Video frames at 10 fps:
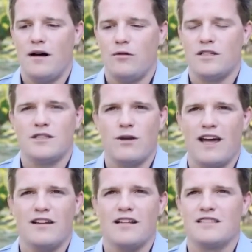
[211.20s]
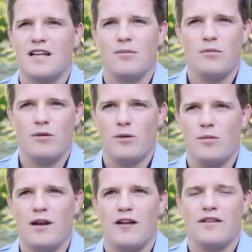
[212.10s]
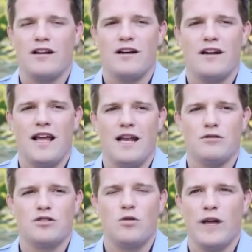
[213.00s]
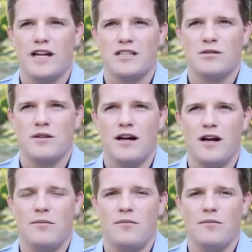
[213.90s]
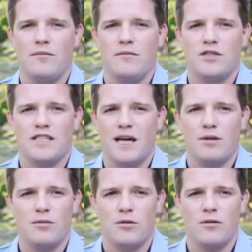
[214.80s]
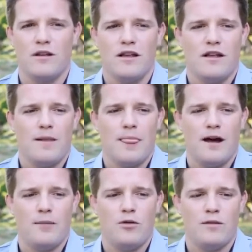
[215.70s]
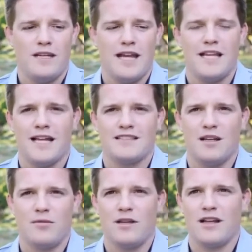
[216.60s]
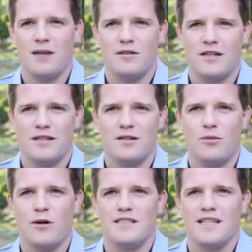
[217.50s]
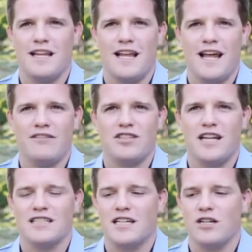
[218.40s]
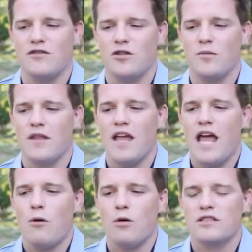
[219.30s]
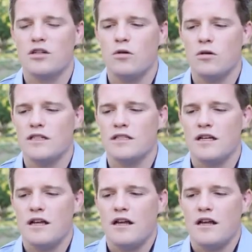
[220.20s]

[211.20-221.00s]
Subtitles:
recently we had a supplement we put out there, and it was cool. We actually just had people who've been taking that supplement come to Boise and have a chance to interview them. And what was cool is,